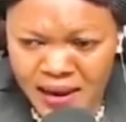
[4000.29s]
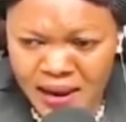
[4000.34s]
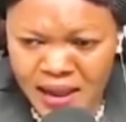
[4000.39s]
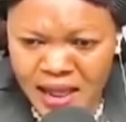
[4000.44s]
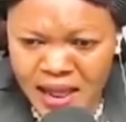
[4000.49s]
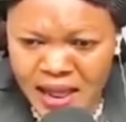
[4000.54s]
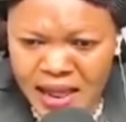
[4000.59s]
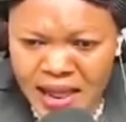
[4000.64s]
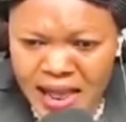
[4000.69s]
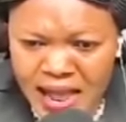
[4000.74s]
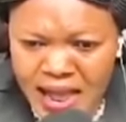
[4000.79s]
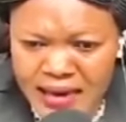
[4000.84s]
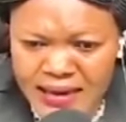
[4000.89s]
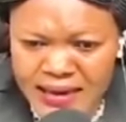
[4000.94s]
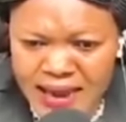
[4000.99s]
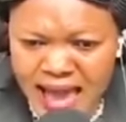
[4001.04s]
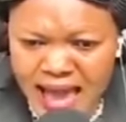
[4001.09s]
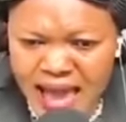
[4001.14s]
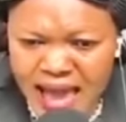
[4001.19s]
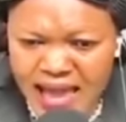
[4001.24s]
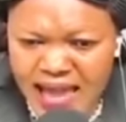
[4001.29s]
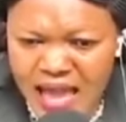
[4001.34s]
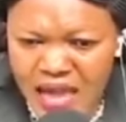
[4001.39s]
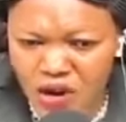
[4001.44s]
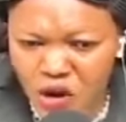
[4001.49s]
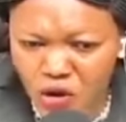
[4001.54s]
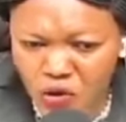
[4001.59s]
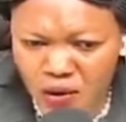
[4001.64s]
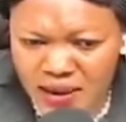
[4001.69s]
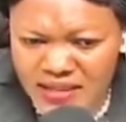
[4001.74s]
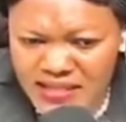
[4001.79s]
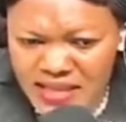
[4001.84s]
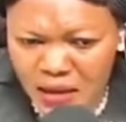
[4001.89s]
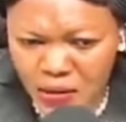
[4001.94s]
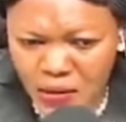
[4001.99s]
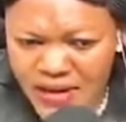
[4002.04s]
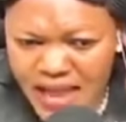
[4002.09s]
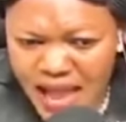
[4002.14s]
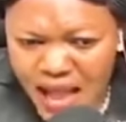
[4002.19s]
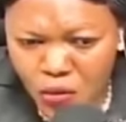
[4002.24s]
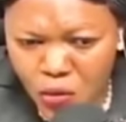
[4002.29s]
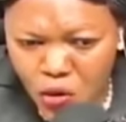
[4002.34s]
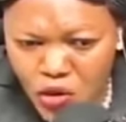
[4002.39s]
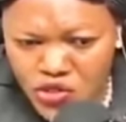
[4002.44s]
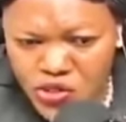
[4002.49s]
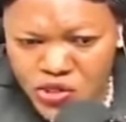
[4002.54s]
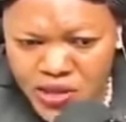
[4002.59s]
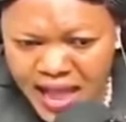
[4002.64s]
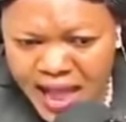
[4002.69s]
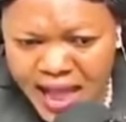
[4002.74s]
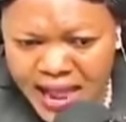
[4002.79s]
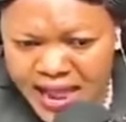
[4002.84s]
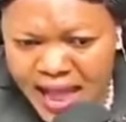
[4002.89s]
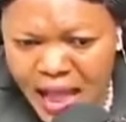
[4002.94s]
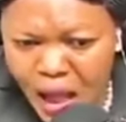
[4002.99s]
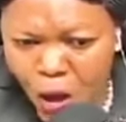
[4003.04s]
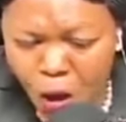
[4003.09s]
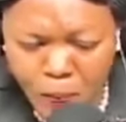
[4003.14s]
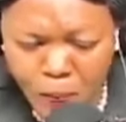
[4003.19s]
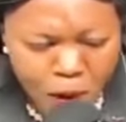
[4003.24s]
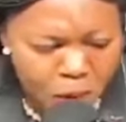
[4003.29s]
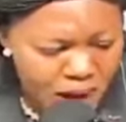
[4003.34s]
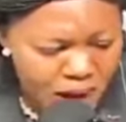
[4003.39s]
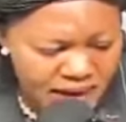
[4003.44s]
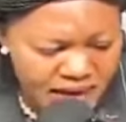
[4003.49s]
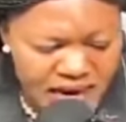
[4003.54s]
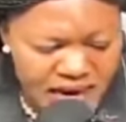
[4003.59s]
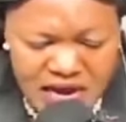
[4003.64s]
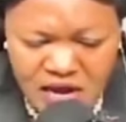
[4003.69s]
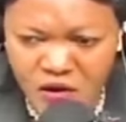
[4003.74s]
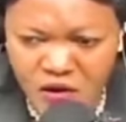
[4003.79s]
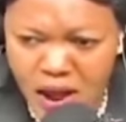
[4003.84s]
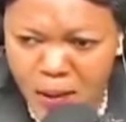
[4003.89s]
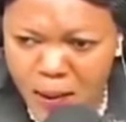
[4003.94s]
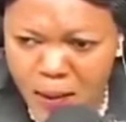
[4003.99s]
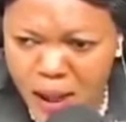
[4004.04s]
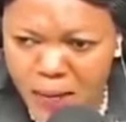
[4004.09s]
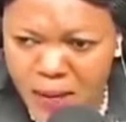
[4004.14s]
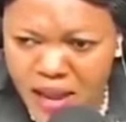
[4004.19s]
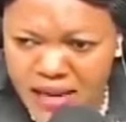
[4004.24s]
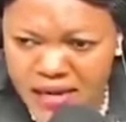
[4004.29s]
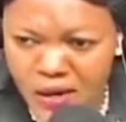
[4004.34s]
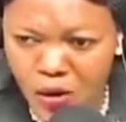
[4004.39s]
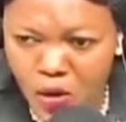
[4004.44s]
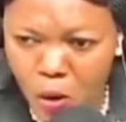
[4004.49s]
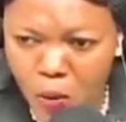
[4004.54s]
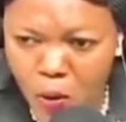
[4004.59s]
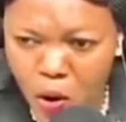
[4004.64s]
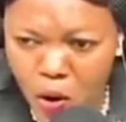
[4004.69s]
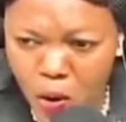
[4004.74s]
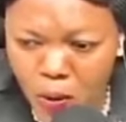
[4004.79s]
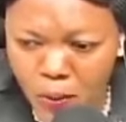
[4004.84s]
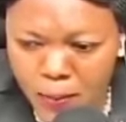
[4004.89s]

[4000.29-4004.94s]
I am no person near Kosia or Poma, the Ninia Bamad in Cobo.